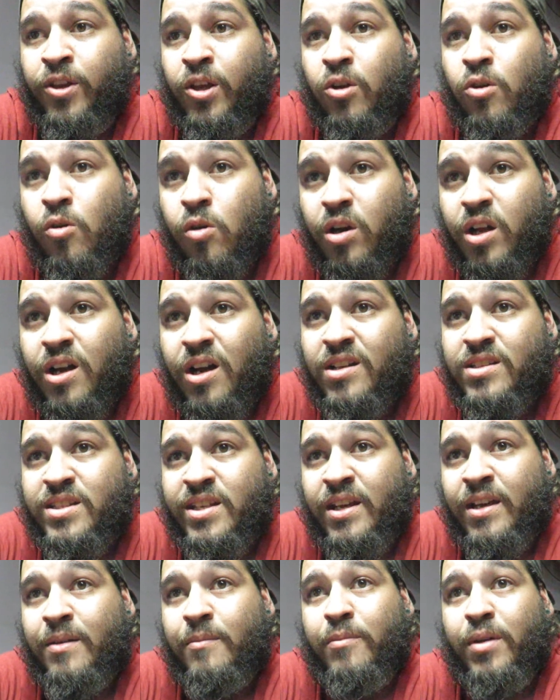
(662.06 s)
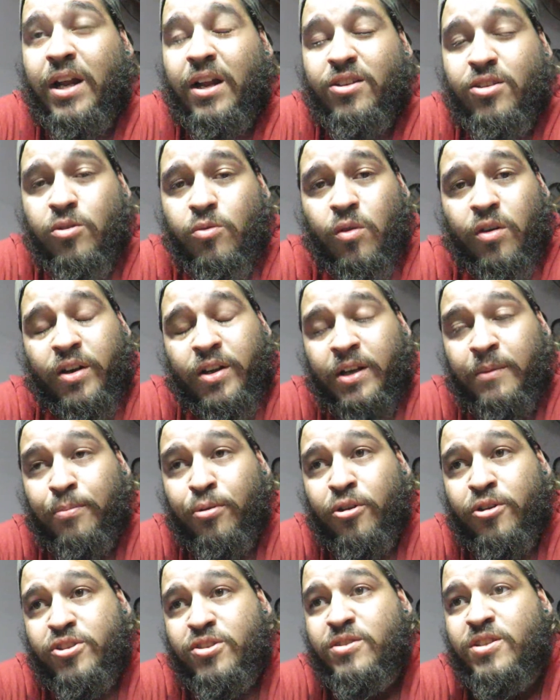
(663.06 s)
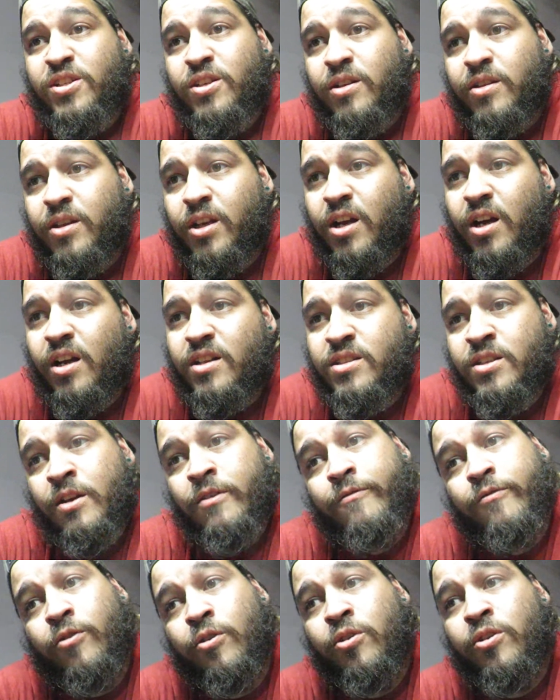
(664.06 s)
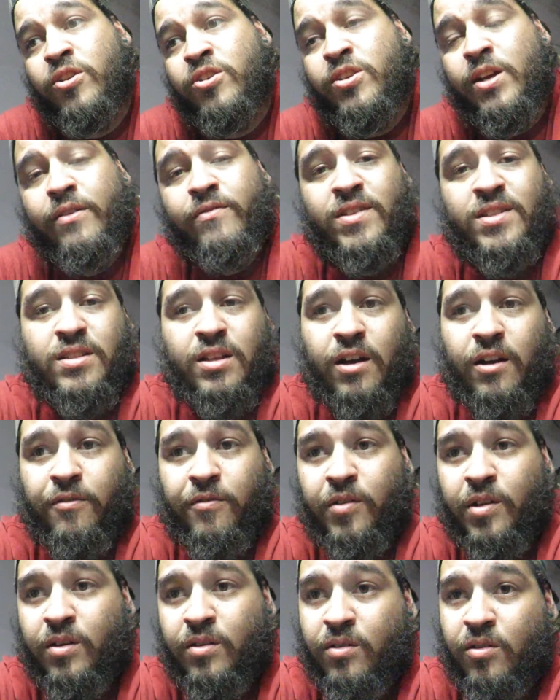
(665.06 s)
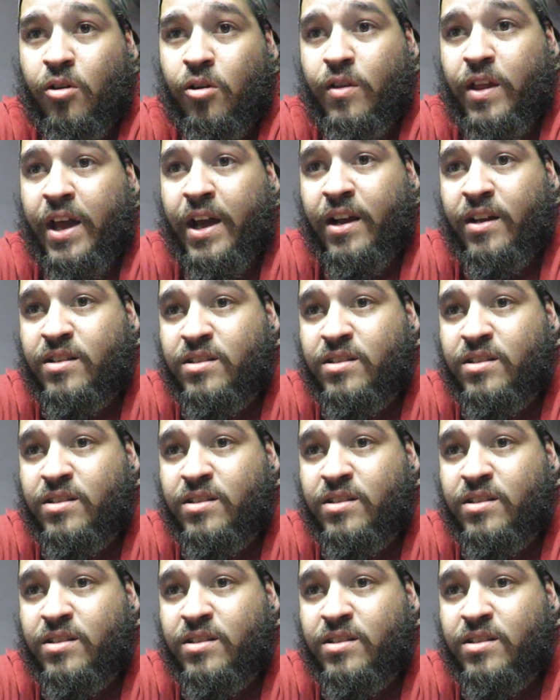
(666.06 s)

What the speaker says: for the Accord content, but I do want to push the content for the Chevy stuff and all that,